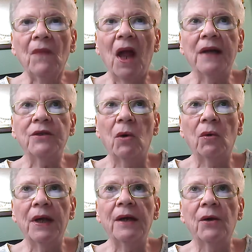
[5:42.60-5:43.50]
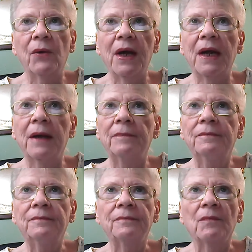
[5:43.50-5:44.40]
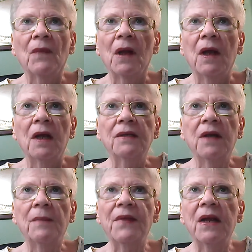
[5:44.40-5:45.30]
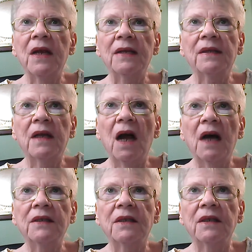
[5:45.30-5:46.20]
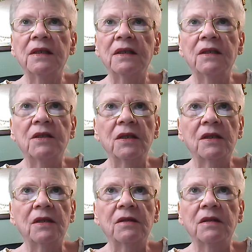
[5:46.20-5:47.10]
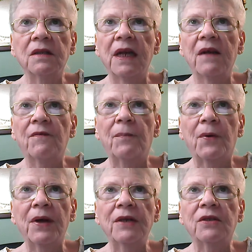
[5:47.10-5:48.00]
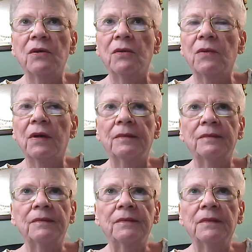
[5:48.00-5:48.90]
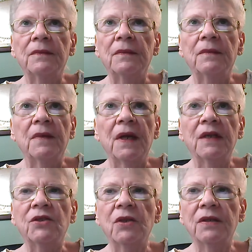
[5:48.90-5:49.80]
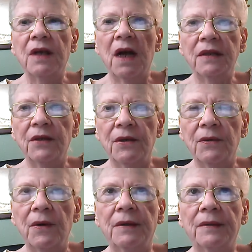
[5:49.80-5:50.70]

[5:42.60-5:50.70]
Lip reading: I totally agree. Something has got to just give pretty soon. It's just got to.